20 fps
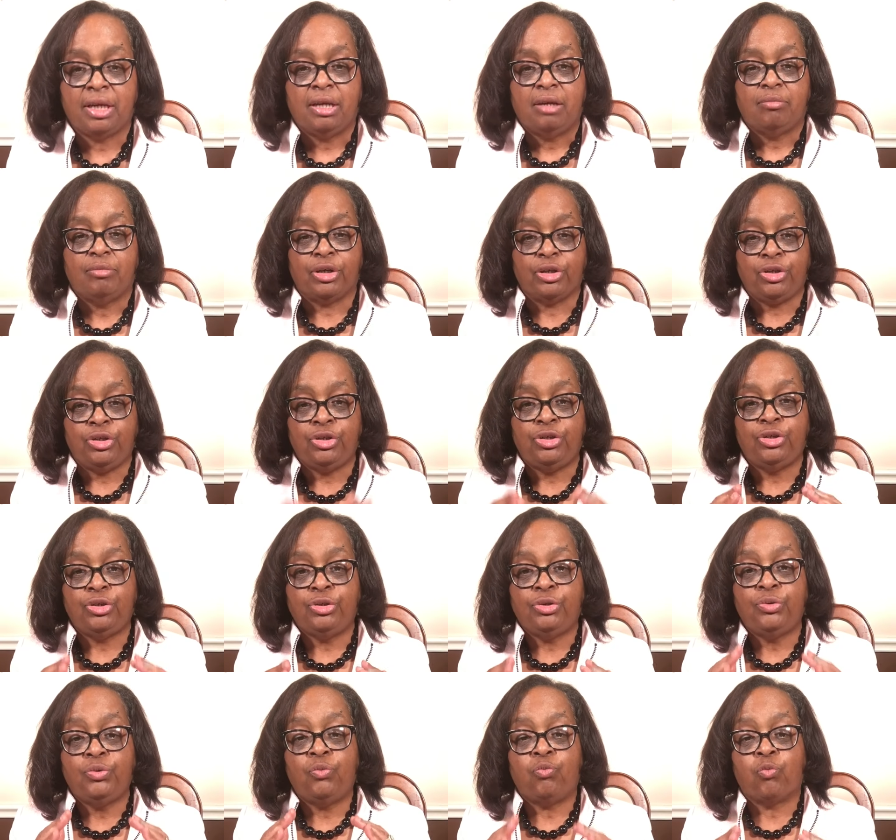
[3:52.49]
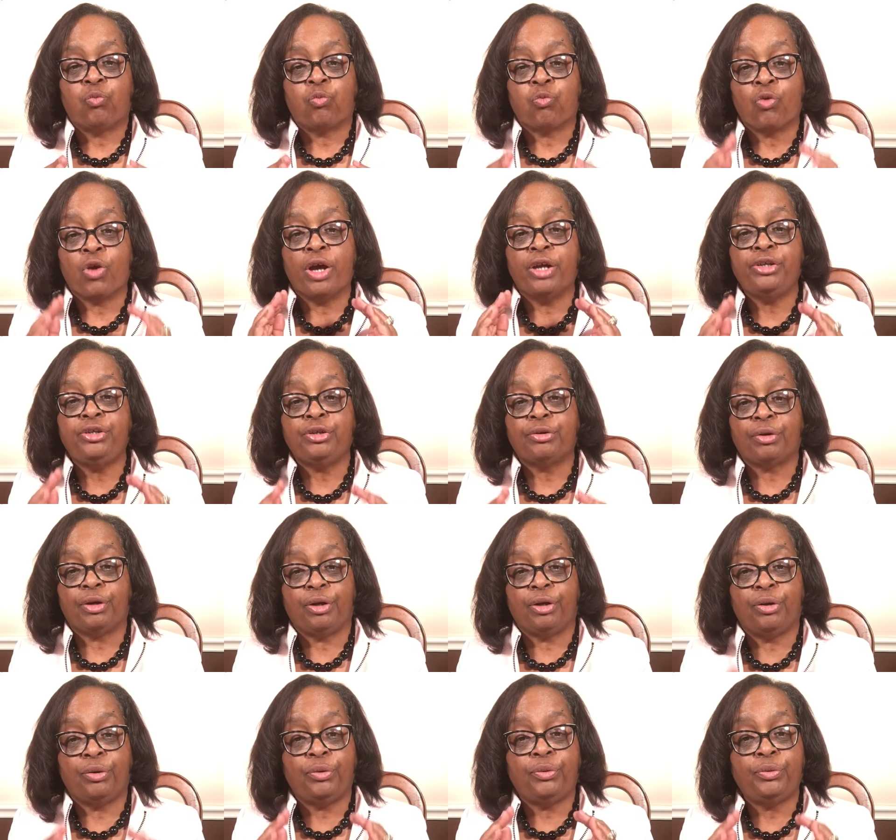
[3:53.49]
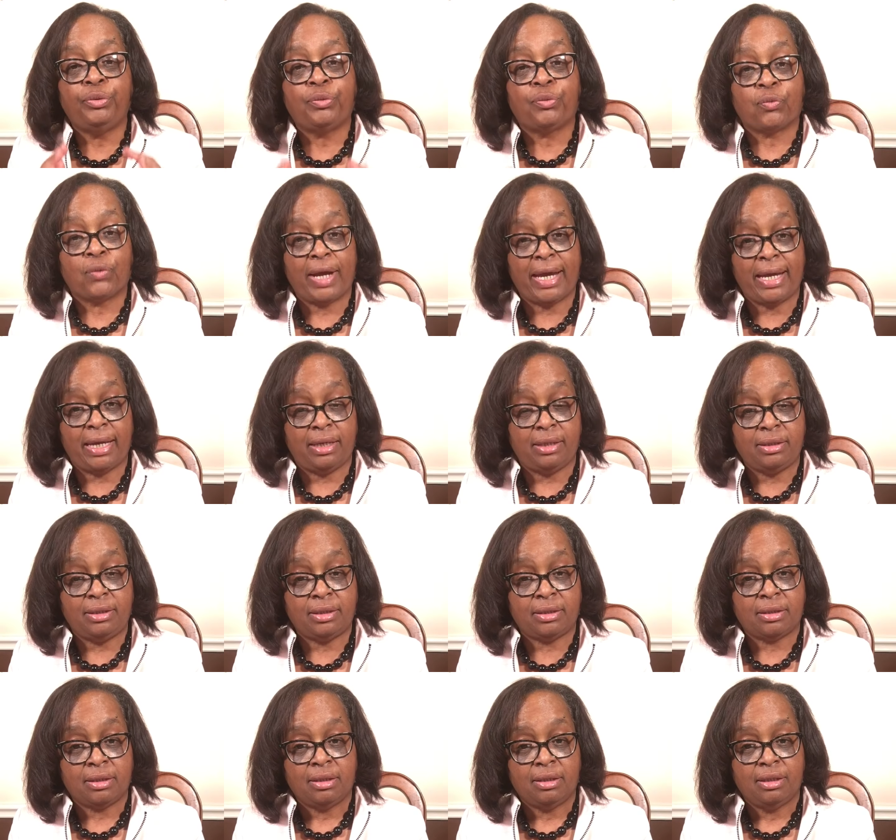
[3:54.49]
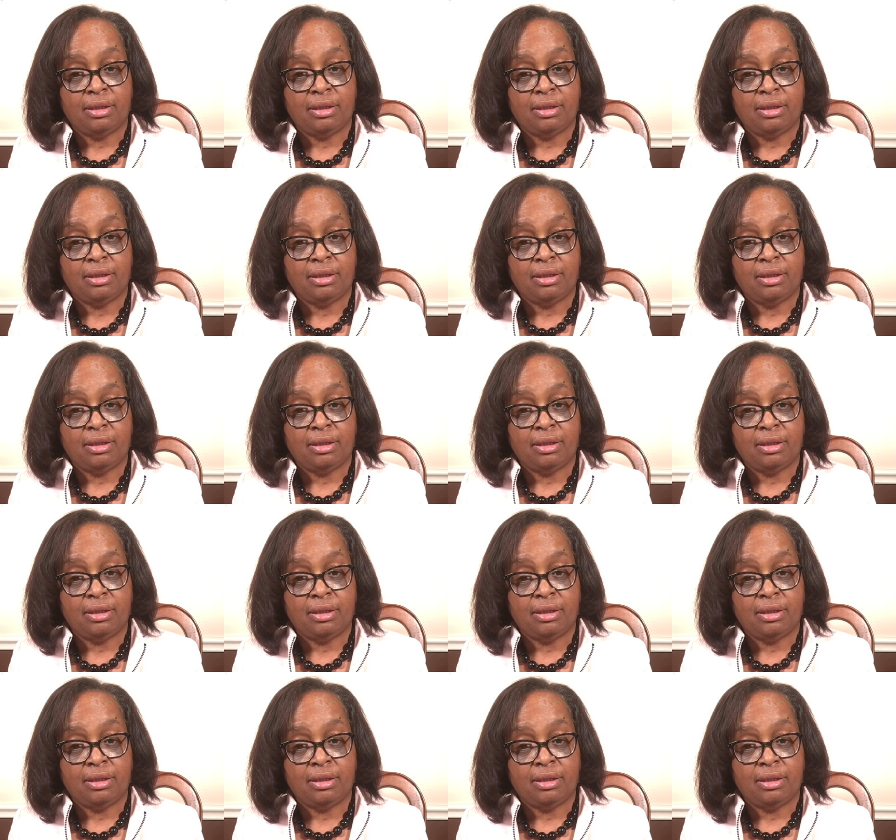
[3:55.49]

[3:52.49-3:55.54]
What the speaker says: But you run your own race